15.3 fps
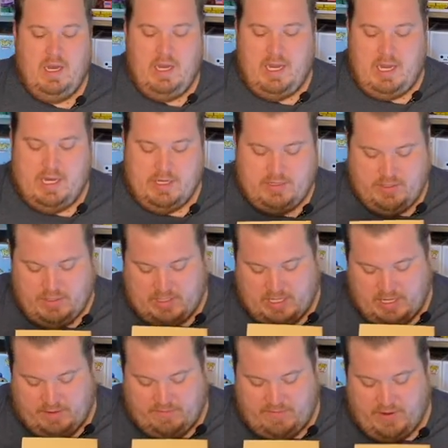And as soon as
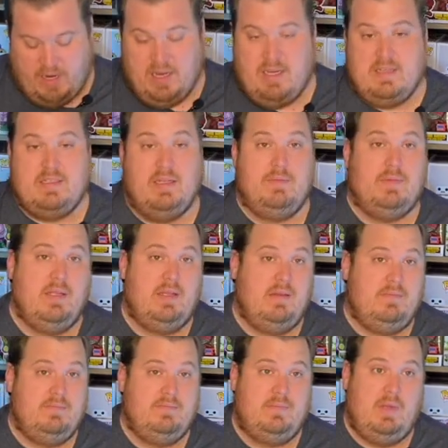I can find
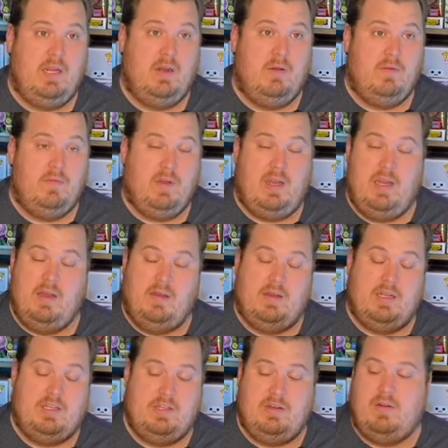something, you know, over here
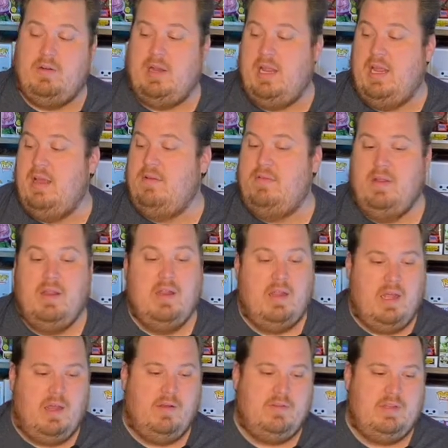that you don't have,
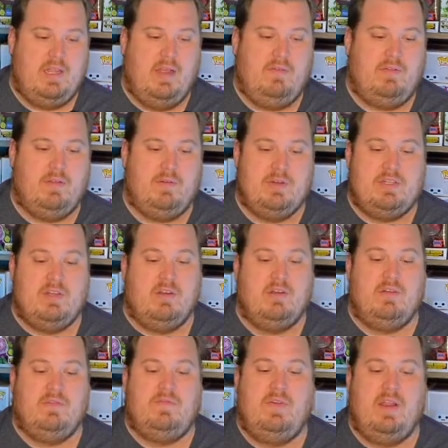I'll definitely
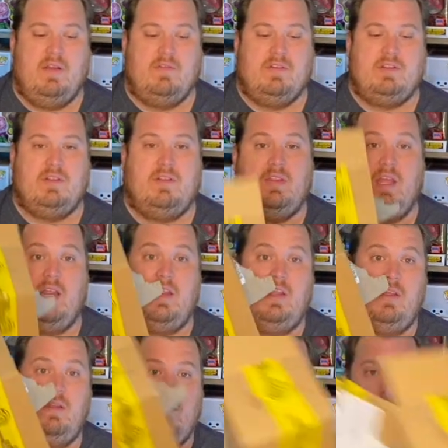return the favor. So thank
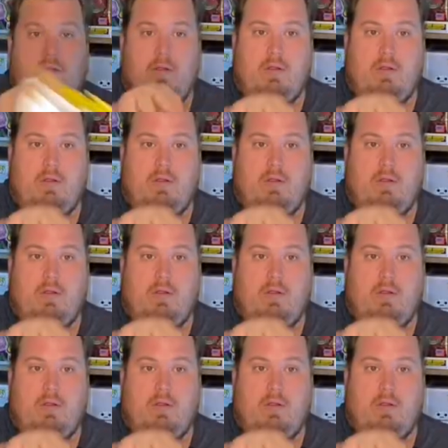you.